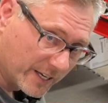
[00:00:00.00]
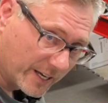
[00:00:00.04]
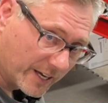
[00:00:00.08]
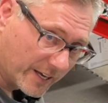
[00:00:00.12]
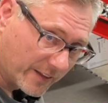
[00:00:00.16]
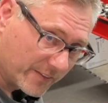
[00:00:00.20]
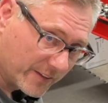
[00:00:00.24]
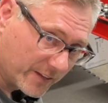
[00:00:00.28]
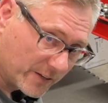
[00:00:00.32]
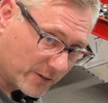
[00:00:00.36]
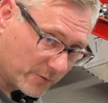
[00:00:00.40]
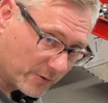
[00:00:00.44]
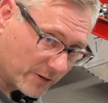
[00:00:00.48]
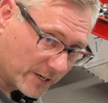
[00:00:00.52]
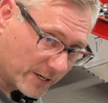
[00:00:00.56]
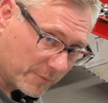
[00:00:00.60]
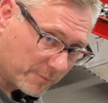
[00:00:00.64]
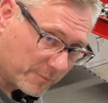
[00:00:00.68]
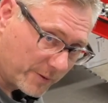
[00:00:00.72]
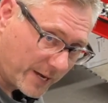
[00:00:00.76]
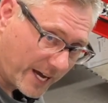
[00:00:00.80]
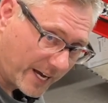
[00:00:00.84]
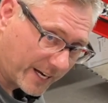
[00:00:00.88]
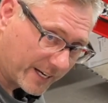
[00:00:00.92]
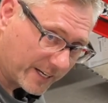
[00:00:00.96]
And then you want to
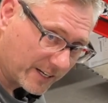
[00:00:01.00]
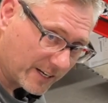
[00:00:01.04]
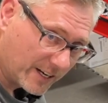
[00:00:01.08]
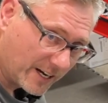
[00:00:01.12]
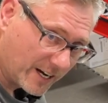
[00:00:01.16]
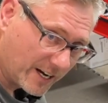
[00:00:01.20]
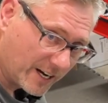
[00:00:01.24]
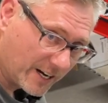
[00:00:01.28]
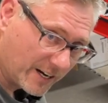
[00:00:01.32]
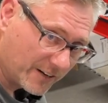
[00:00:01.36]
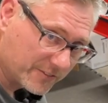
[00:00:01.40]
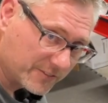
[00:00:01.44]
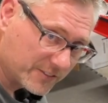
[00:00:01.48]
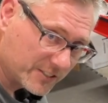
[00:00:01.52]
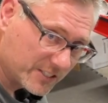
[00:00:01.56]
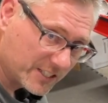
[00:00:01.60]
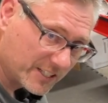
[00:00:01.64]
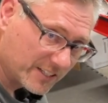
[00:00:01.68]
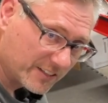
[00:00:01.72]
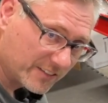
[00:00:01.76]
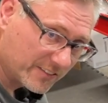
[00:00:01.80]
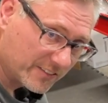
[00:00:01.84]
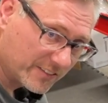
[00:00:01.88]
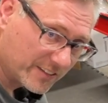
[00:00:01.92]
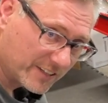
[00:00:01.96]
back it off
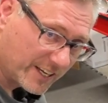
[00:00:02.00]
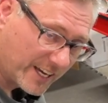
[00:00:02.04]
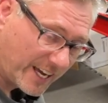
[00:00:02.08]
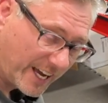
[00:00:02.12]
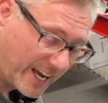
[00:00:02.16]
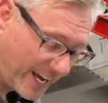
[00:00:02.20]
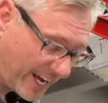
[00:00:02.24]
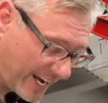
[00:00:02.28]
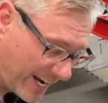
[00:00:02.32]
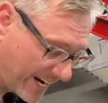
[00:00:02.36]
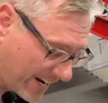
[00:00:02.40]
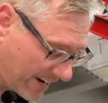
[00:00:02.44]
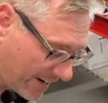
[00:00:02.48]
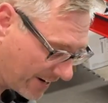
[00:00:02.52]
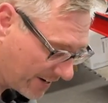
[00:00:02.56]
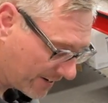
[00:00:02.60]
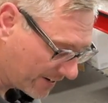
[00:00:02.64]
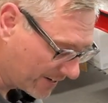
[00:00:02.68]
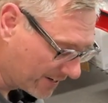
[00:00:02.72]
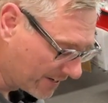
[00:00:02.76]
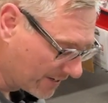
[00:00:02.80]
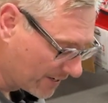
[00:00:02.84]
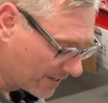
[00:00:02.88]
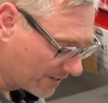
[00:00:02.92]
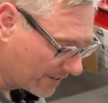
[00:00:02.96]
just a hair
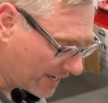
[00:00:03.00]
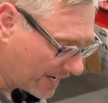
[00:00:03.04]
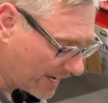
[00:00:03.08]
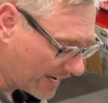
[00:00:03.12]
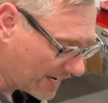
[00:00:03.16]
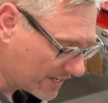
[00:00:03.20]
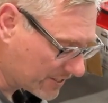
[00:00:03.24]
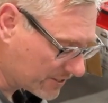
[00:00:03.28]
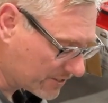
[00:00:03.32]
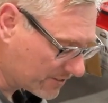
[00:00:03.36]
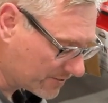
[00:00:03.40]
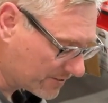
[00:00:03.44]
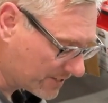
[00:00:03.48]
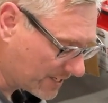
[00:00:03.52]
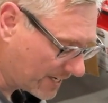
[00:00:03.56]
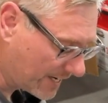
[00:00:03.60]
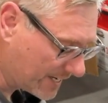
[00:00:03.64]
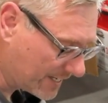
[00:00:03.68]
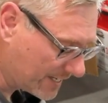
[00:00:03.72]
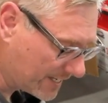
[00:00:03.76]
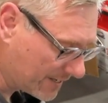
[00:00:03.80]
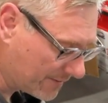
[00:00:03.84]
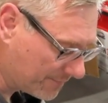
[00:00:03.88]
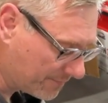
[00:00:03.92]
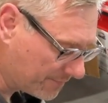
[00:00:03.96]
as you
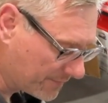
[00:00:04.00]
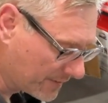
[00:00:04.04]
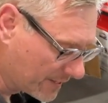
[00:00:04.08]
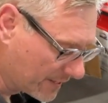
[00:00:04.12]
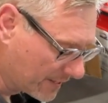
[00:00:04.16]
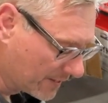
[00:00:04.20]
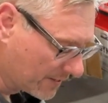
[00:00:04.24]
tighten it.